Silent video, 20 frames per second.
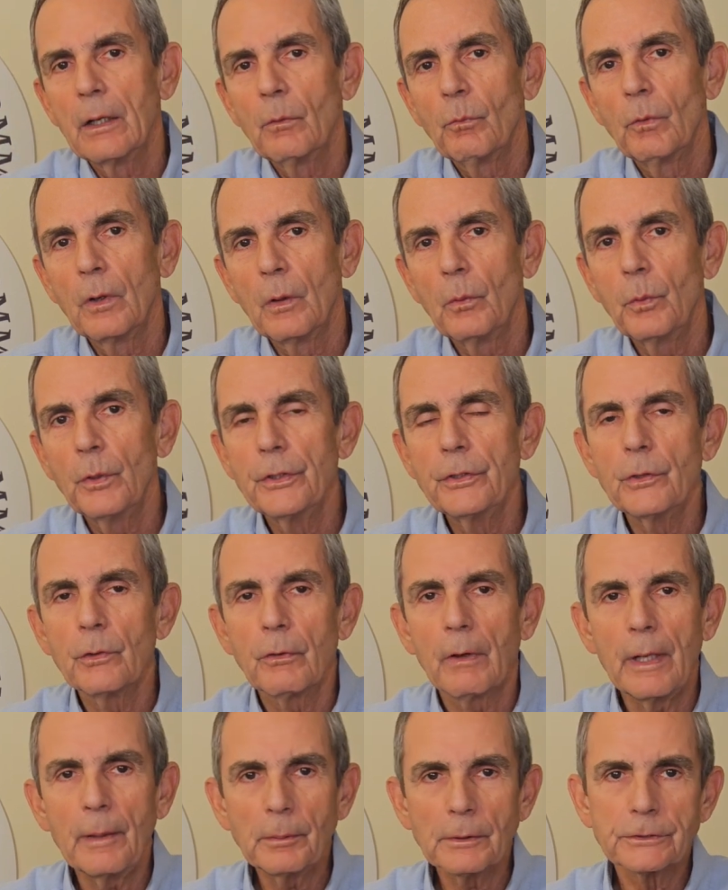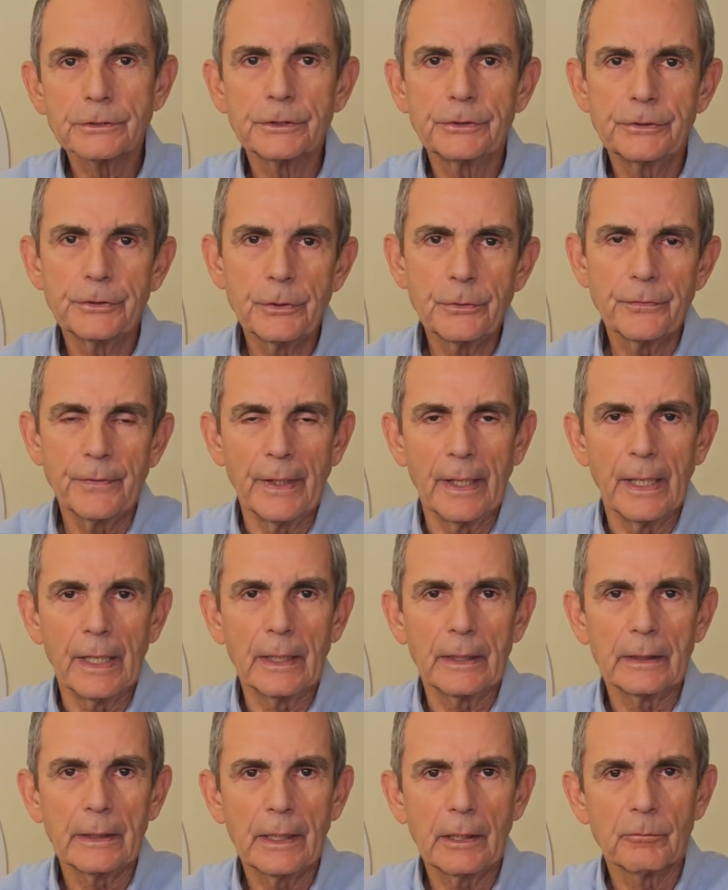Well, when you're able to do
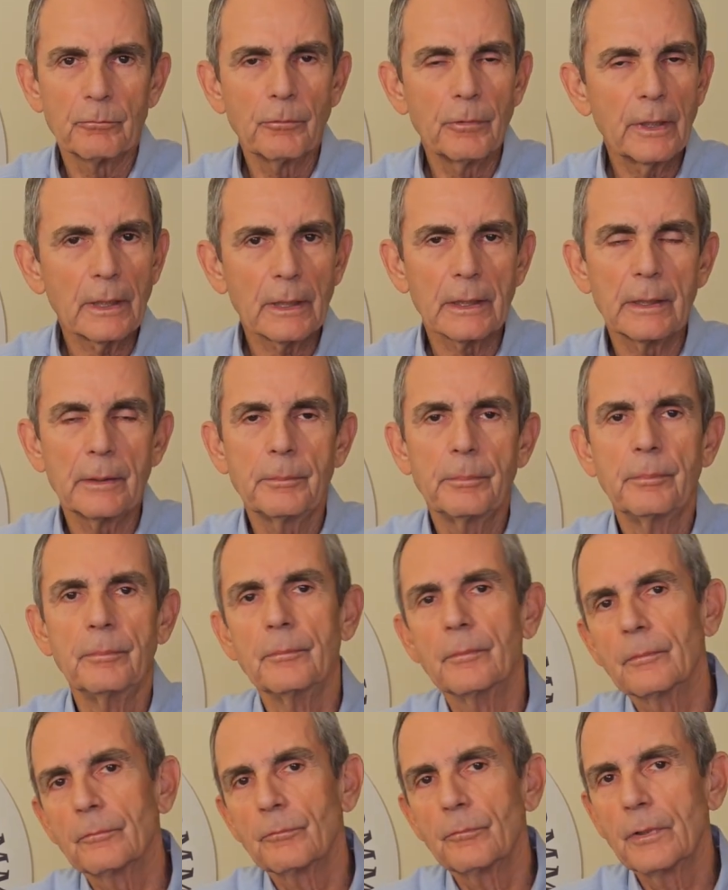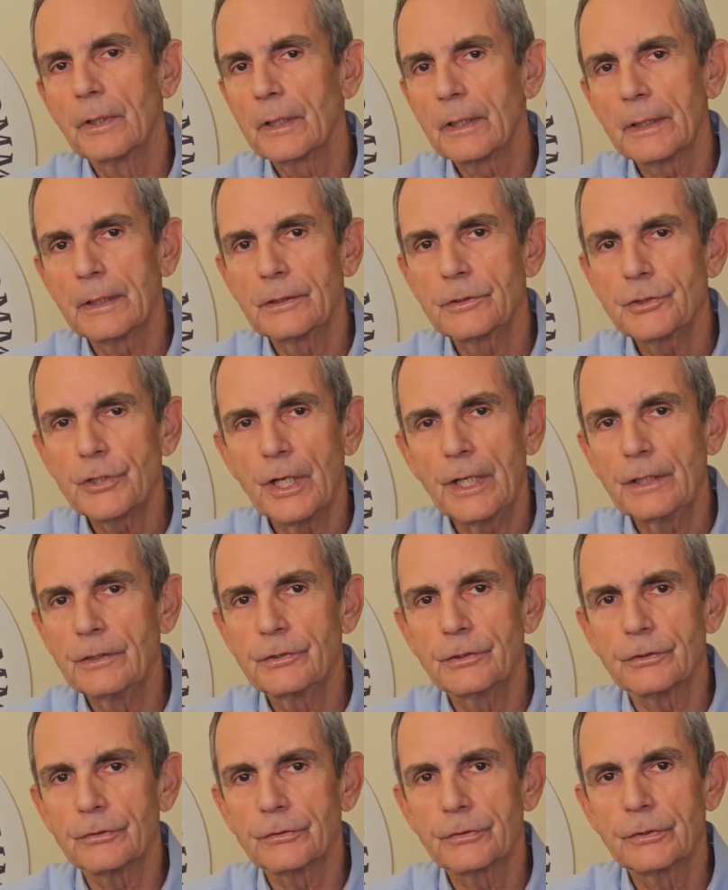that, it really, really
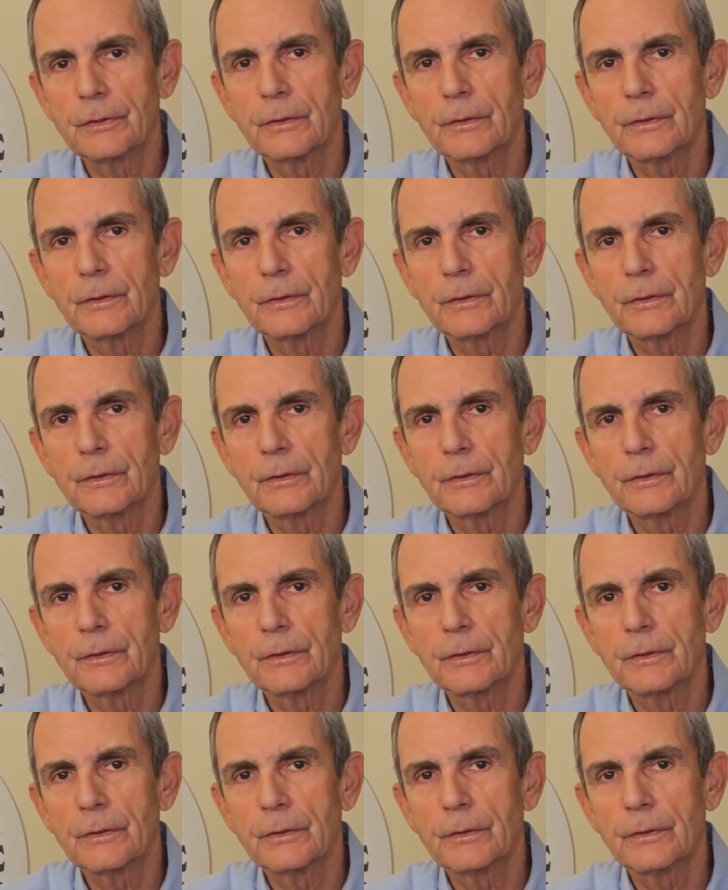changes